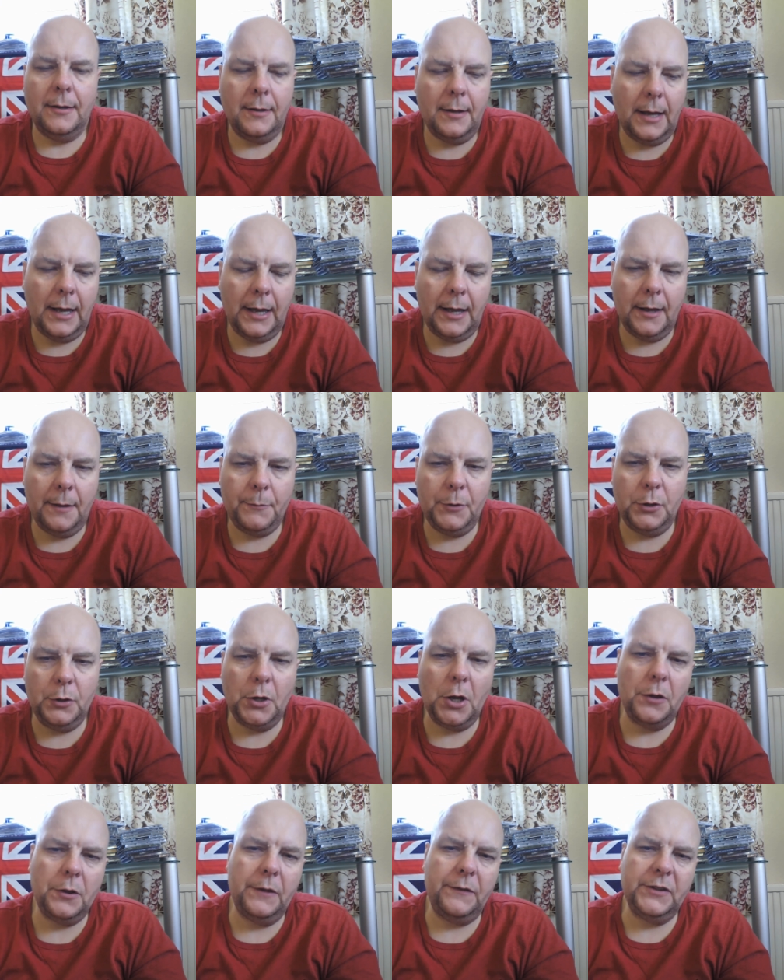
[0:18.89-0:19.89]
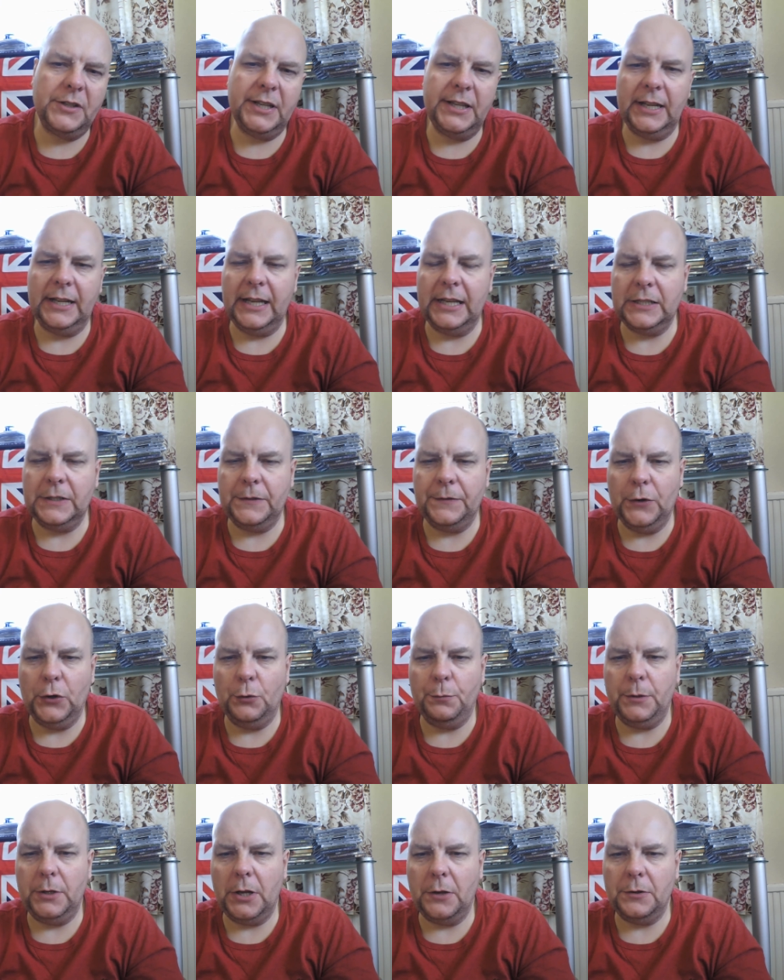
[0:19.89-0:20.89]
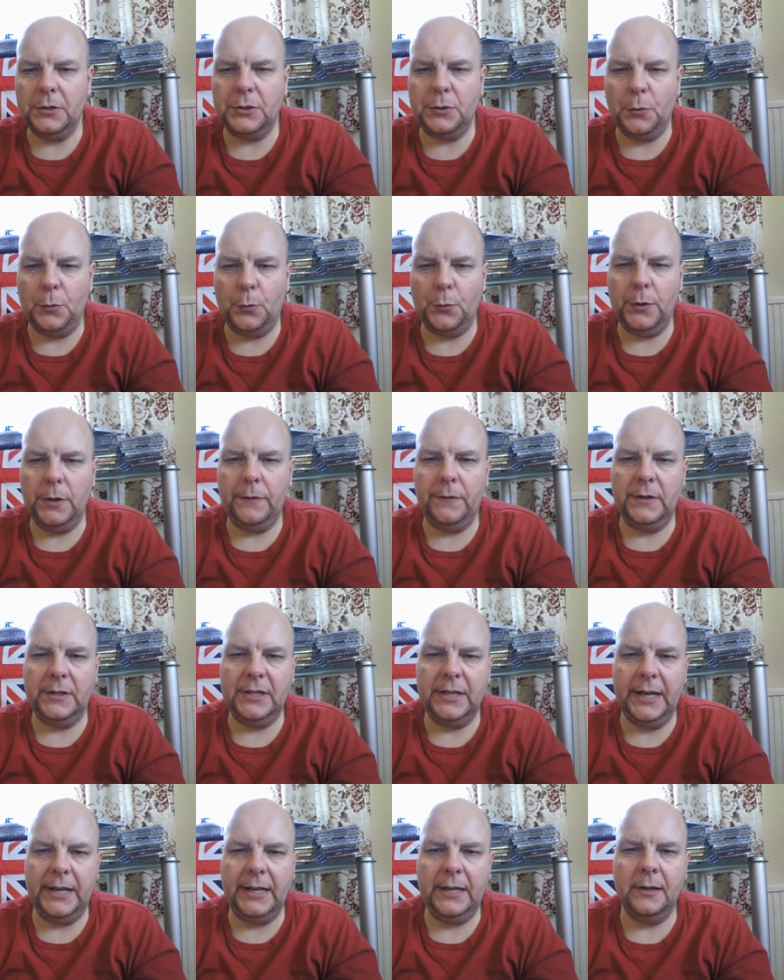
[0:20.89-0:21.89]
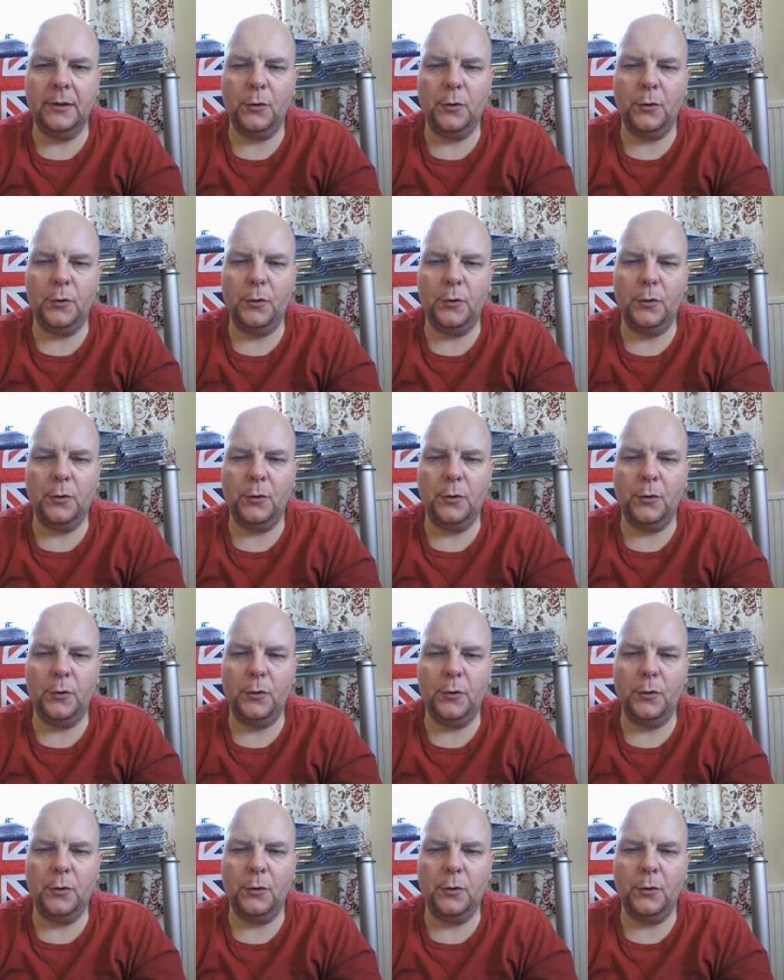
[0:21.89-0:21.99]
You know, if you've seen the last film, you know the story of the tin.